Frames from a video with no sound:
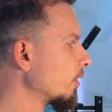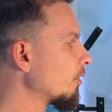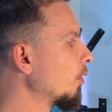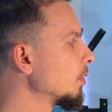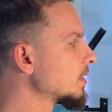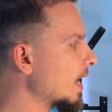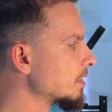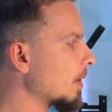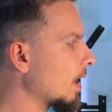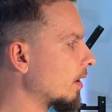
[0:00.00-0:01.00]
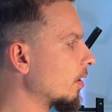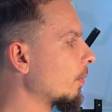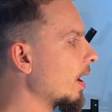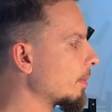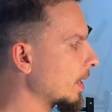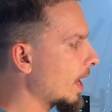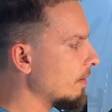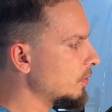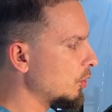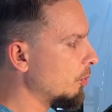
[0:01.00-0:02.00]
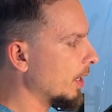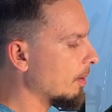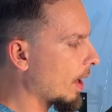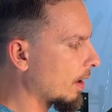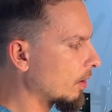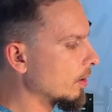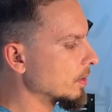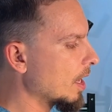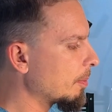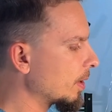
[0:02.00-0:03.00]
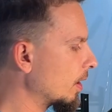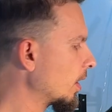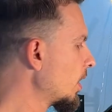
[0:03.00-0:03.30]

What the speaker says: full-size monitor where I'm gonna have 2 big monitors up here.